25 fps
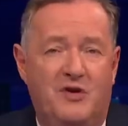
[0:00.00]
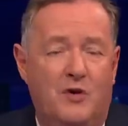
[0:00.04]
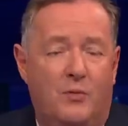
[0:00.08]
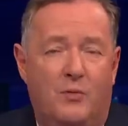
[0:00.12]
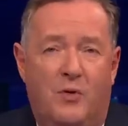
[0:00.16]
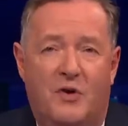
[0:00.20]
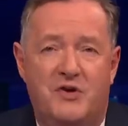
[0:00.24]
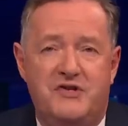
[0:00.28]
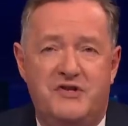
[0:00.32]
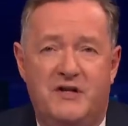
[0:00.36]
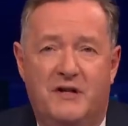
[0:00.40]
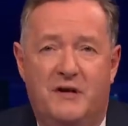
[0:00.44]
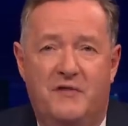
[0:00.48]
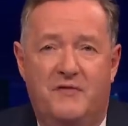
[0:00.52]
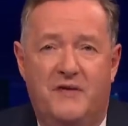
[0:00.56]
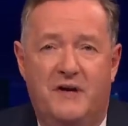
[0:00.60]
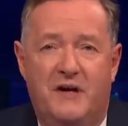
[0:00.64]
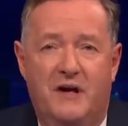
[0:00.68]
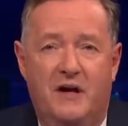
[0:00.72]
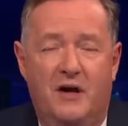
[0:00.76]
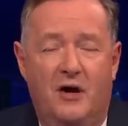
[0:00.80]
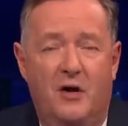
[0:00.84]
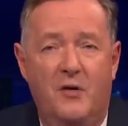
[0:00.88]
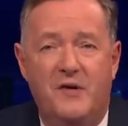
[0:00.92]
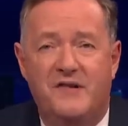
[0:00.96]
you're watching and
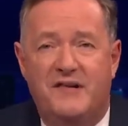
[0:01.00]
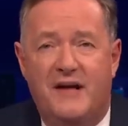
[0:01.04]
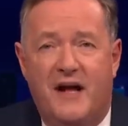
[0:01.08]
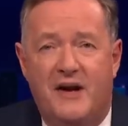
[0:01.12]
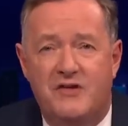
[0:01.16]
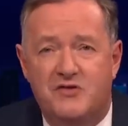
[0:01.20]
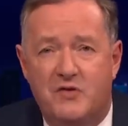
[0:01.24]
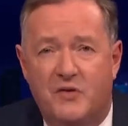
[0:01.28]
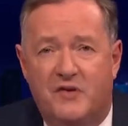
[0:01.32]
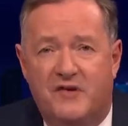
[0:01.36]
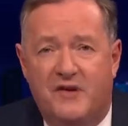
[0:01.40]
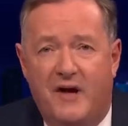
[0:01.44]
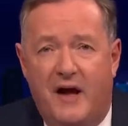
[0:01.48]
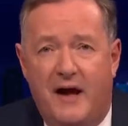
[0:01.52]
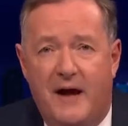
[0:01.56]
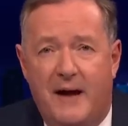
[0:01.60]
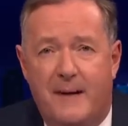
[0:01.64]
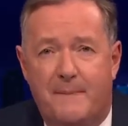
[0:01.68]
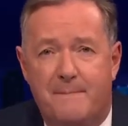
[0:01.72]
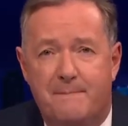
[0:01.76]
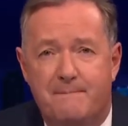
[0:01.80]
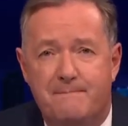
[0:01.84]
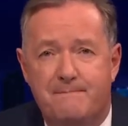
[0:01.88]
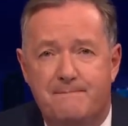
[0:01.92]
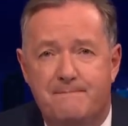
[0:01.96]
thinking, who is Andrew Tate?
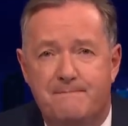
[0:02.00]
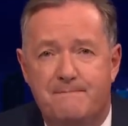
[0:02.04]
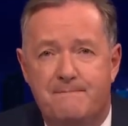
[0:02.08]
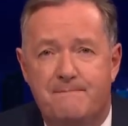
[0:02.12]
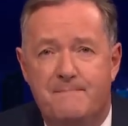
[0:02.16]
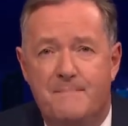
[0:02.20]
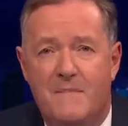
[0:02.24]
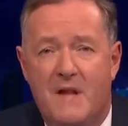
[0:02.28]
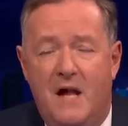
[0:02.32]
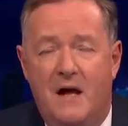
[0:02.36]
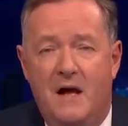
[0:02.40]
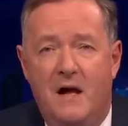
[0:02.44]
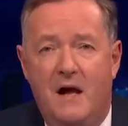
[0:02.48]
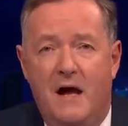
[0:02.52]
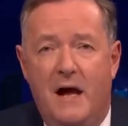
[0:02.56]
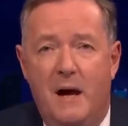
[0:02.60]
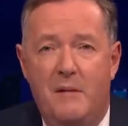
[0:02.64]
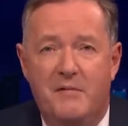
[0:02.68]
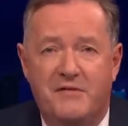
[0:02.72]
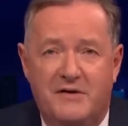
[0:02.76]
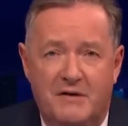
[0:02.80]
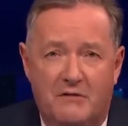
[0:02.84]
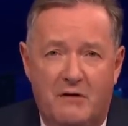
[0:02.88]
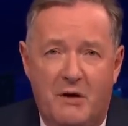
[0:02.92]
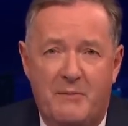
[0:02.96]
It
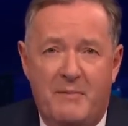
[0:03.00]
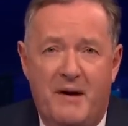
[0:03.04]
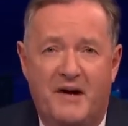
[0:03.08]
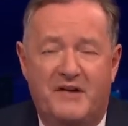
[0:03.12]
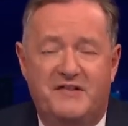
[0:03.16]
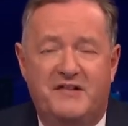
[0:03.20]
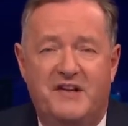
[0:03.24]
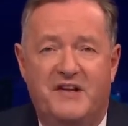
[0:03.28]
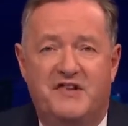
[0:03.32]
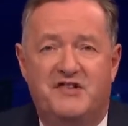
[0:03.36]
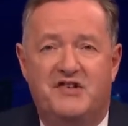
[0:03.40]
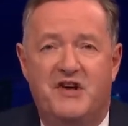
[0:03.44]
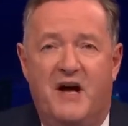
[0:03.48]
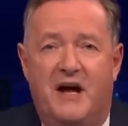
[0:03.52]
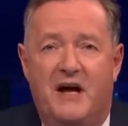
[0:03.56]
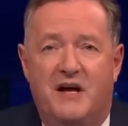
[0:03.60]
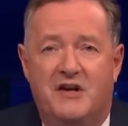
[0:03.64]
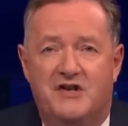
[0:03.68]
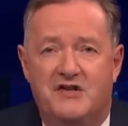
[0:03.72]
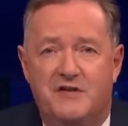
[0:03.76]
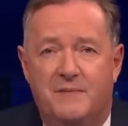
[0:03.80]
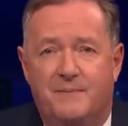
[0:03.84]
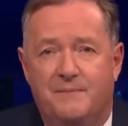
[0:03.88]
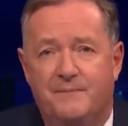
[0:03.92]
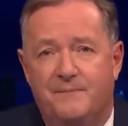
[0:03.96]
was a robust
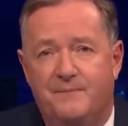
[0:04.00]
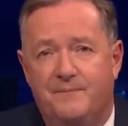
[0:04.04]
exchange.